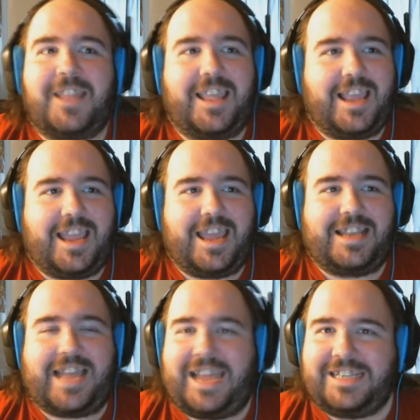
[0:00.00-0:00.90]

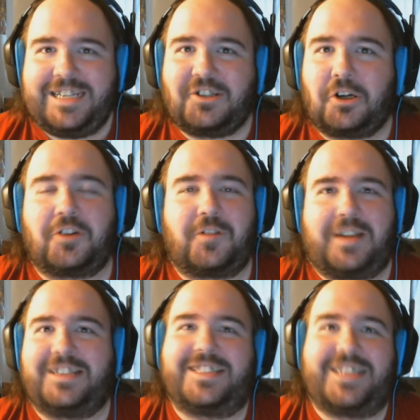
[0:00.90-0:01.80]
And I didn't turn
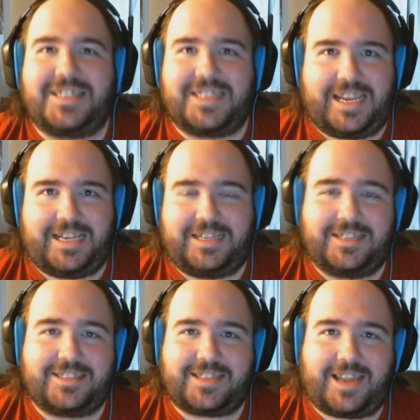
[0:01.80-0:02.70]
around to see the lady
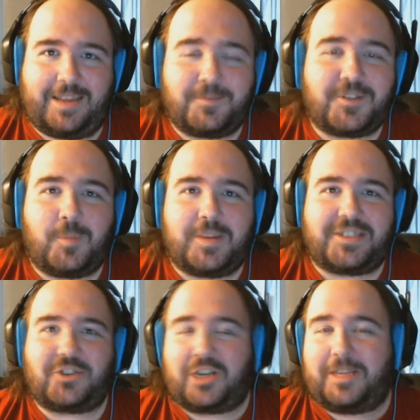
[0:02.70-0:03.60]
because I'm too busy
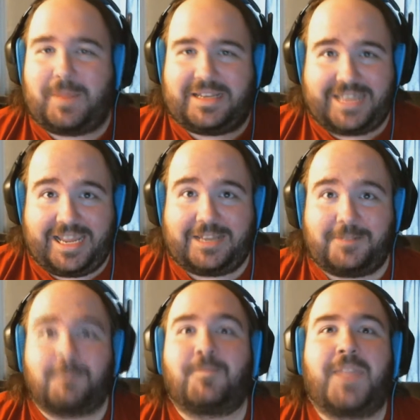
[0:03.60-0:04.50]
trying to maintain.
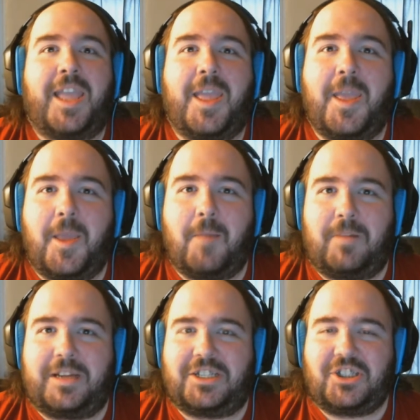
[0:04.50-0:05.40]

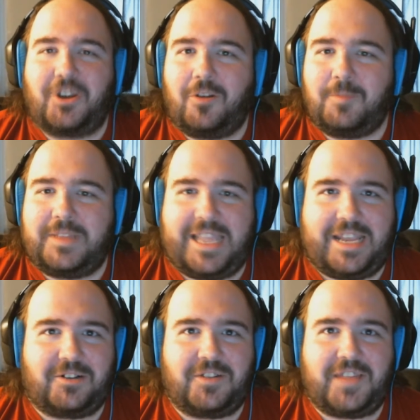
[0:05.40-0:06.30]
But she told me
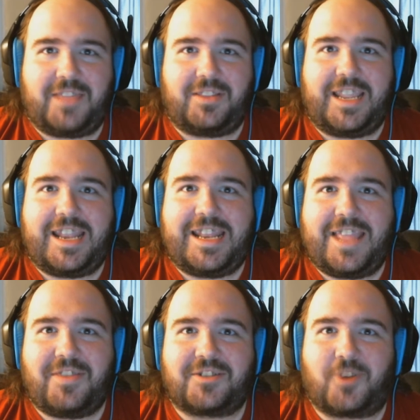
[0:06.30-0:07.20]
later that the lady
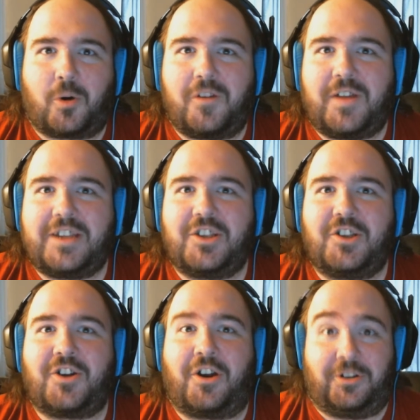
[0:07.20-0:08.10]
had this horrified
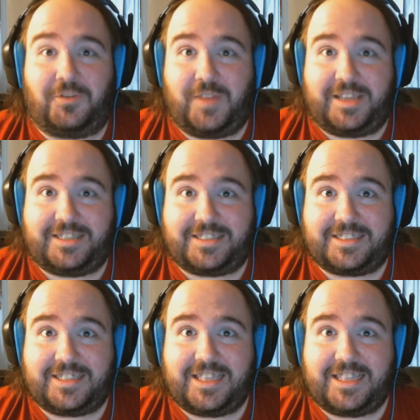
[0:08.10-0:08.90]
look on her face.